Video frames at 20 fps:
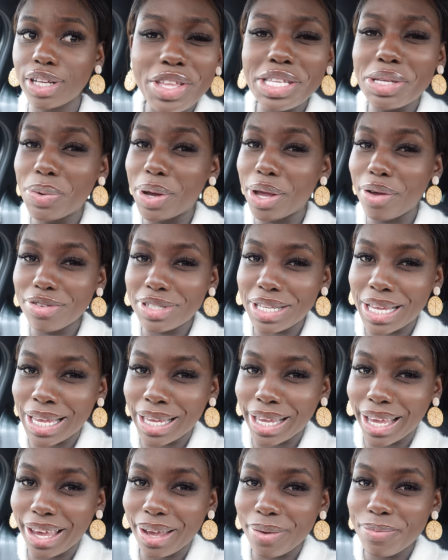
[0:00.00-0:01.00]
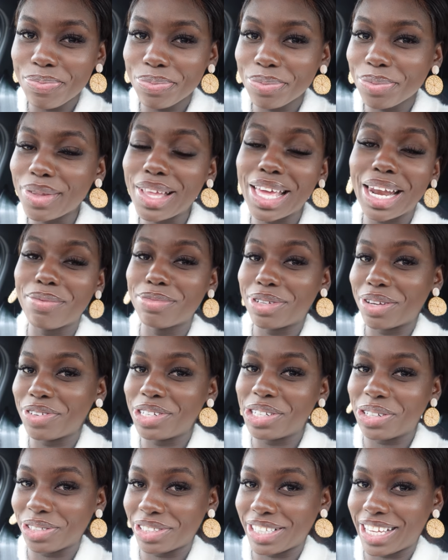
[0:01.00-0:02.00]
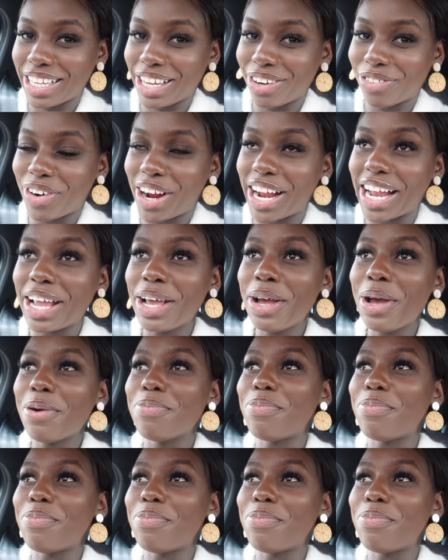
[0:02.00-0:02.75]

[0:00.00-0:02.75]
There's a way of saying it, and I'm definitely not saying it right,